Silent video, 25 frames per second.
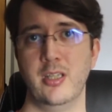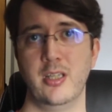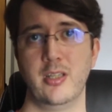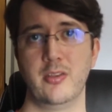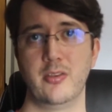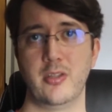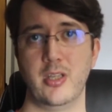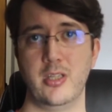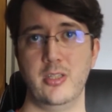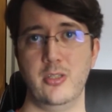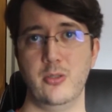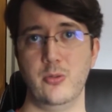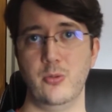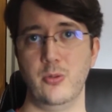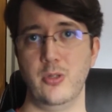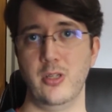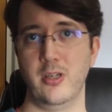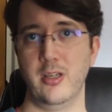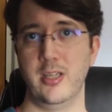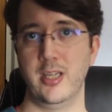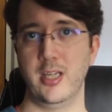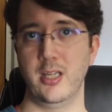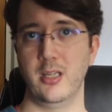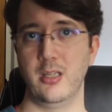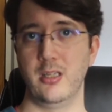then you'll
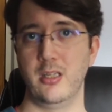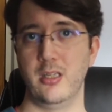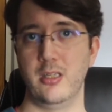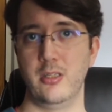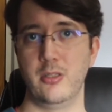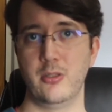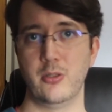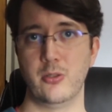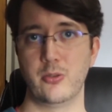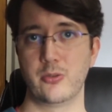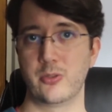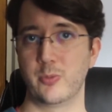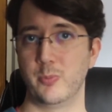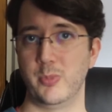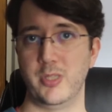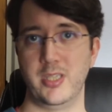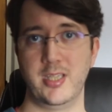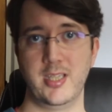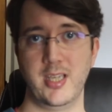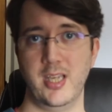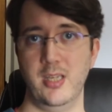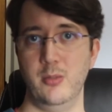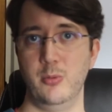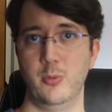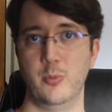likely not be
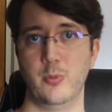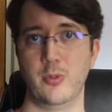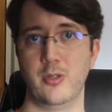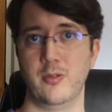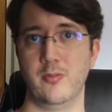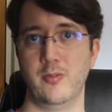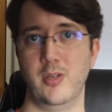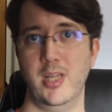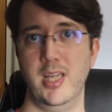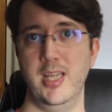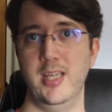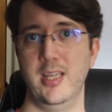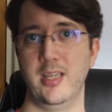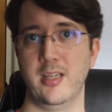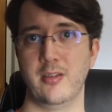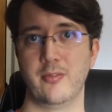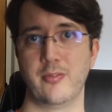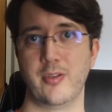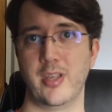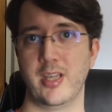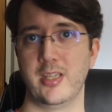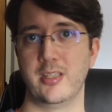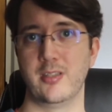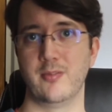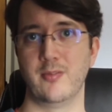capable of leading
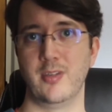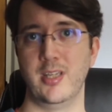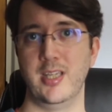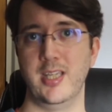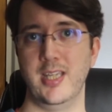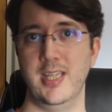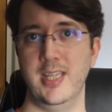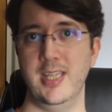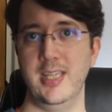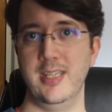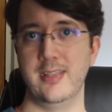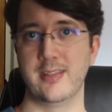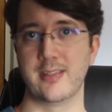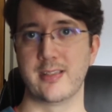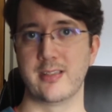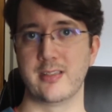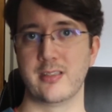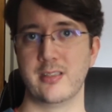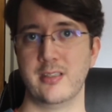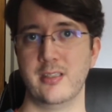effectively either.